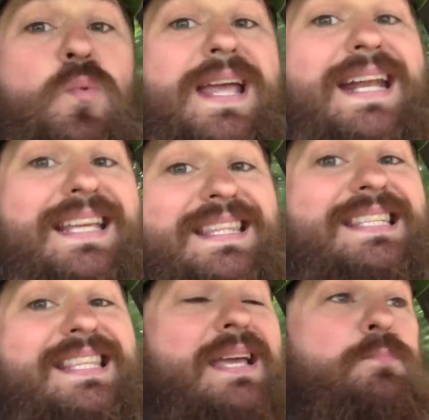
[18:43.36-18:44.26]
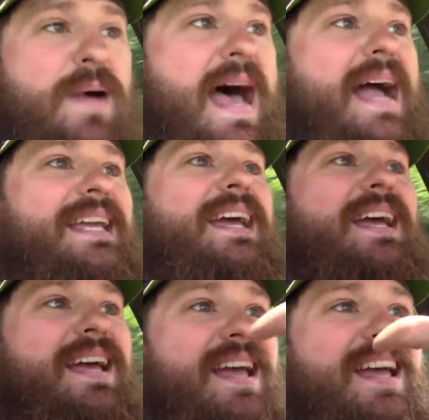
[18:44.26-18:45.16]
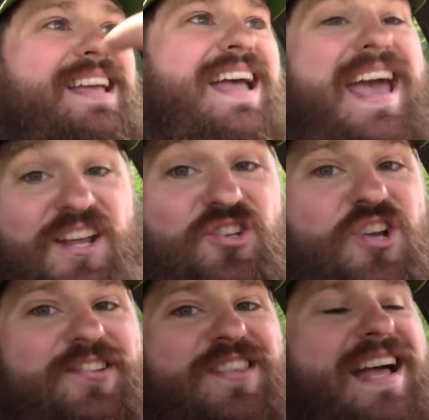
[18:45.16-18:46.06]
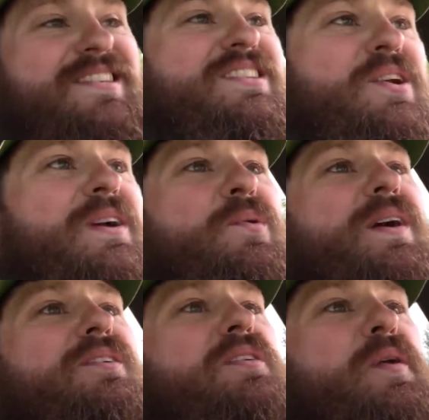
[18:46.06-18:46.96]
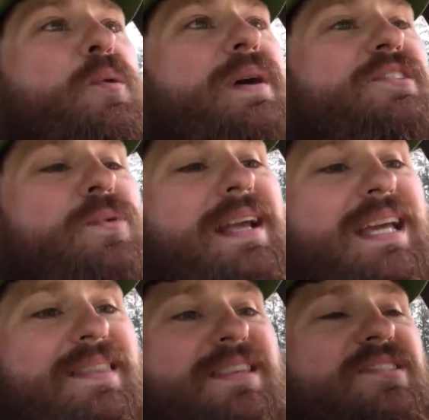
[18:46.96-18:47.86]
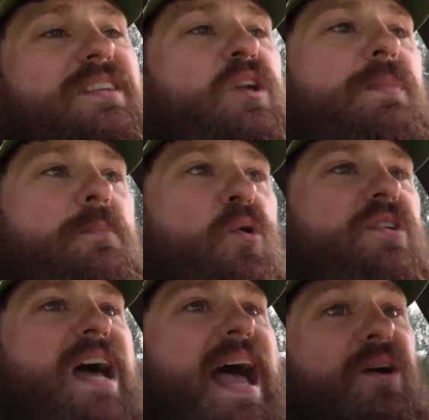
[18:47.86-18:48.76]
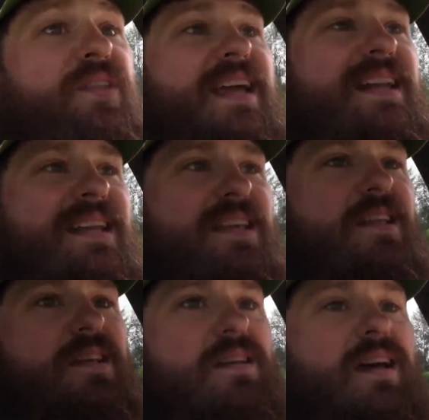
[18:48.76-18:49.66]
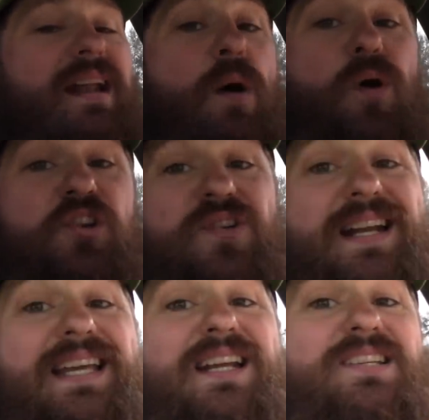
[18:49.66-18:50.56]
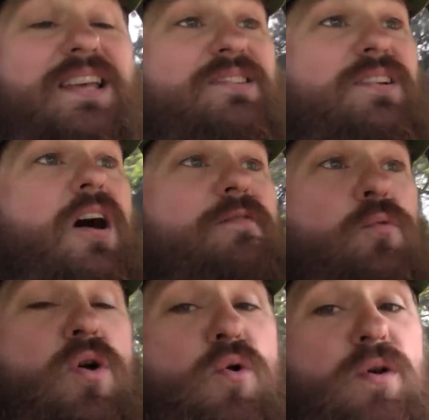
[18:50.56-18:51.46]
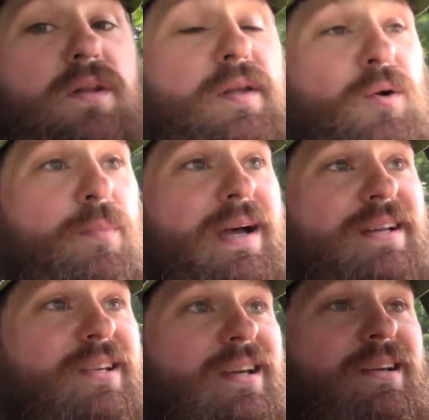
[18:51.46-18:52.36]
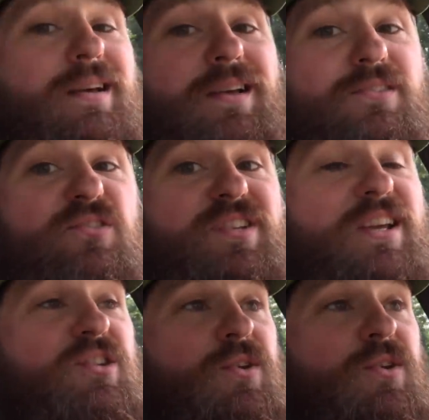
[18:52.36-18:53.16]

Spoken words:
we got to get this thing back and adjust that steering wheel a little bit so I can get this a little bit more dialed in. And I want to try to get it tested off-road a little bit. So stay